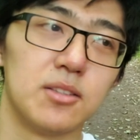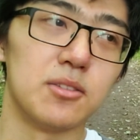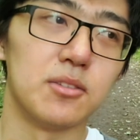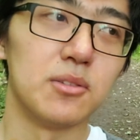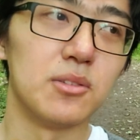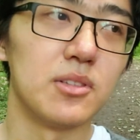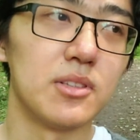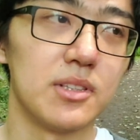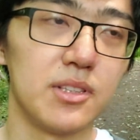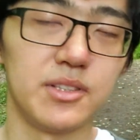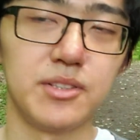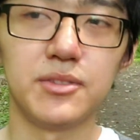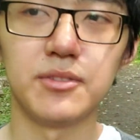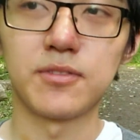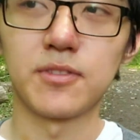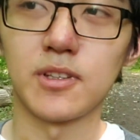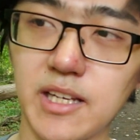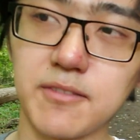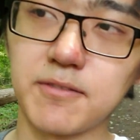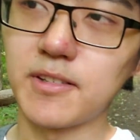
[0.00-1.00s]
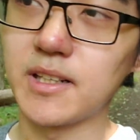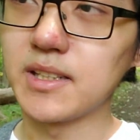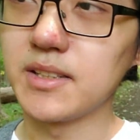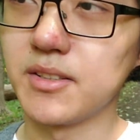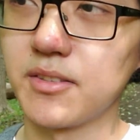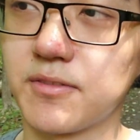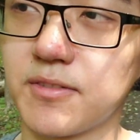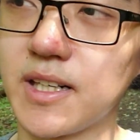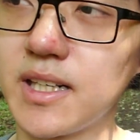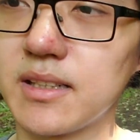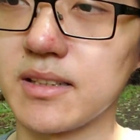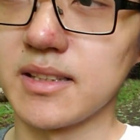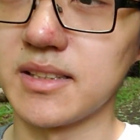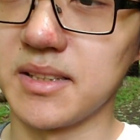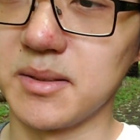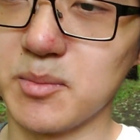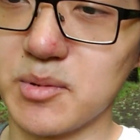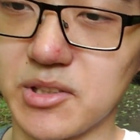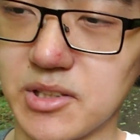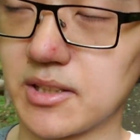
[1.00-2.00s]
or you can't find your file
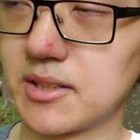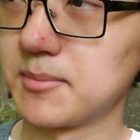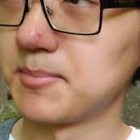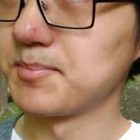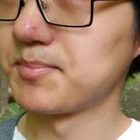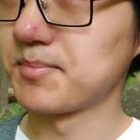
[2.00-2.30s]
anymore.